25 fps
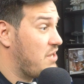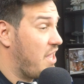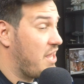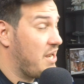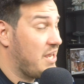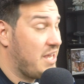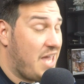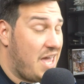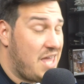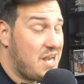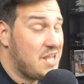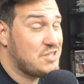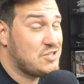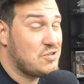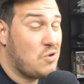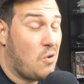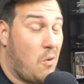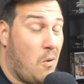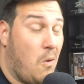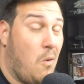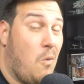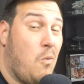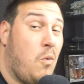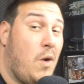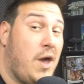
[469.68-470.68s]
and again, it's
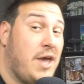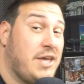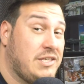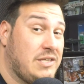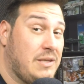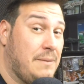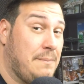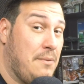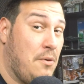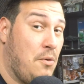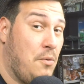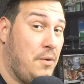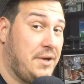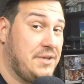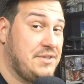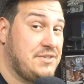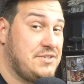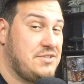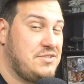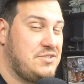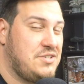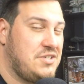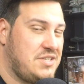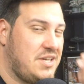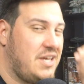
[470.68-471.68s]
all wasted points.
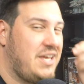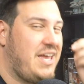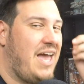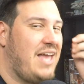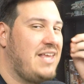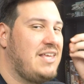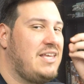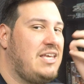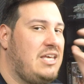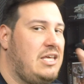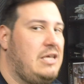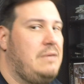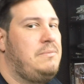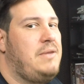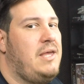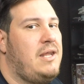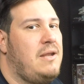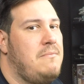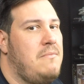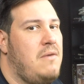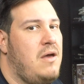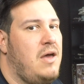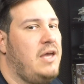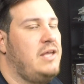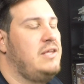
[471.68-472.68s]
Just, again, keep that in
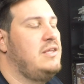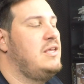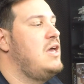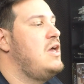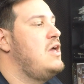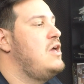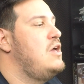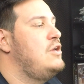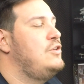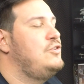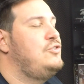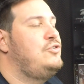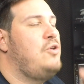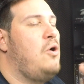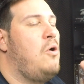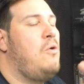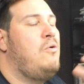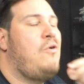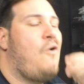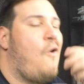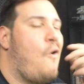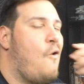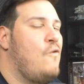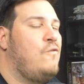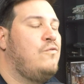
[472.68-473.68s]
mind. Don't
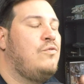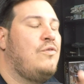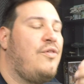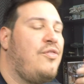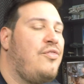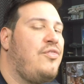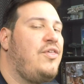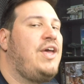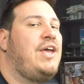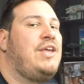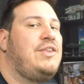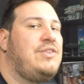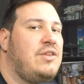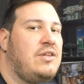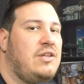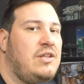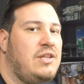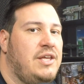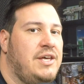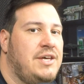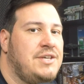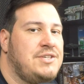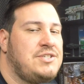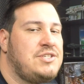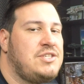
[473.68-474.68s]
overthink the
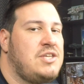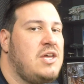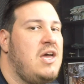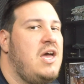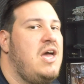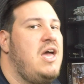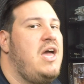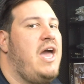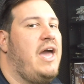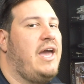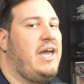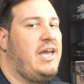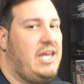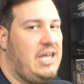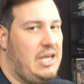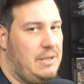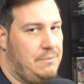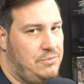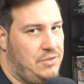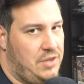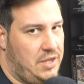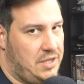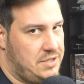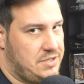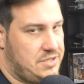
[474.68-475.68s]
list, and keep
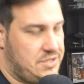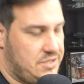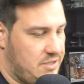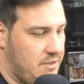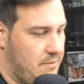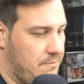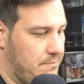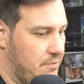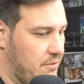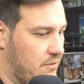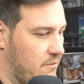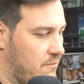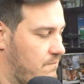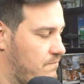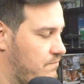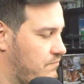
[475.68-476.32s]
things simple.